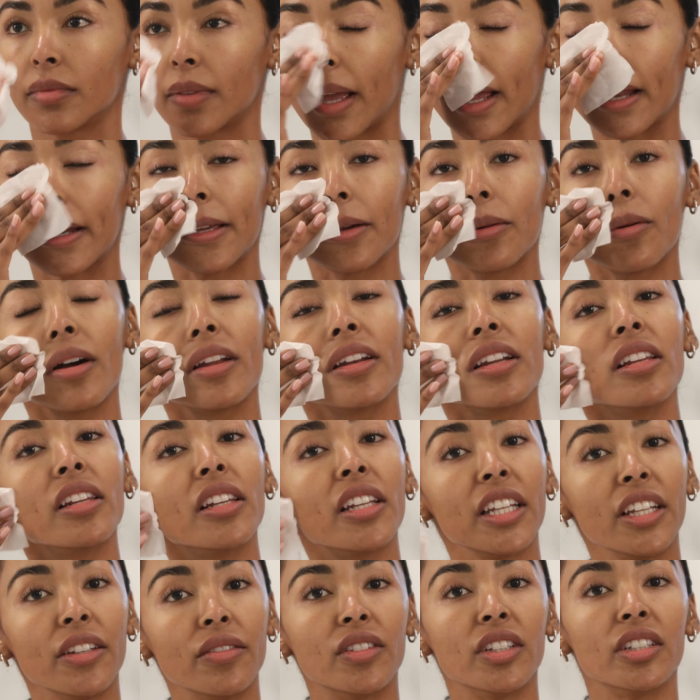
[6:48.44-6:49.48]
And you want to
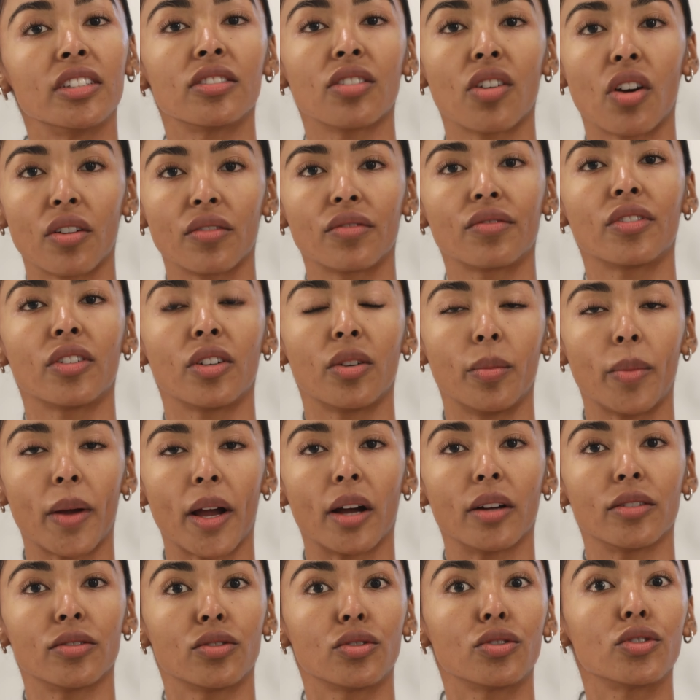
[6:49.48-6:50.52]
leave this on for
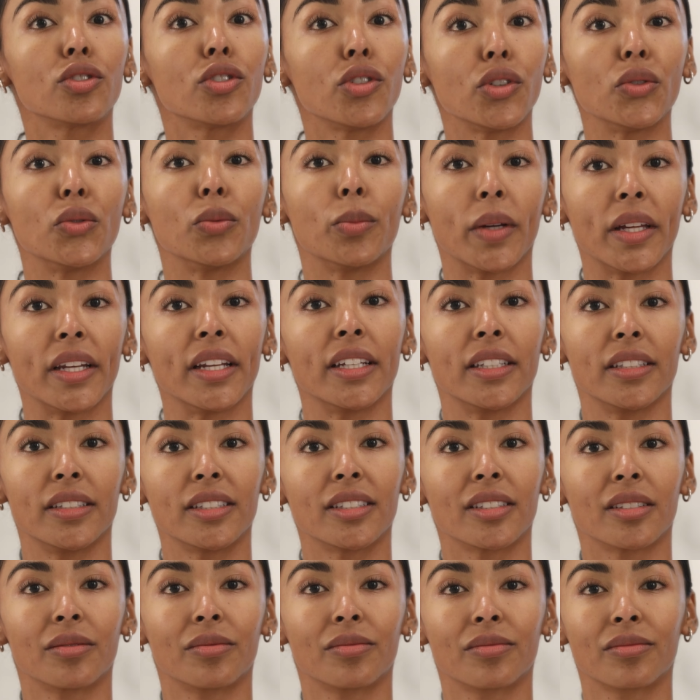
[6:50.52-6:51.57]
about 2 minutes.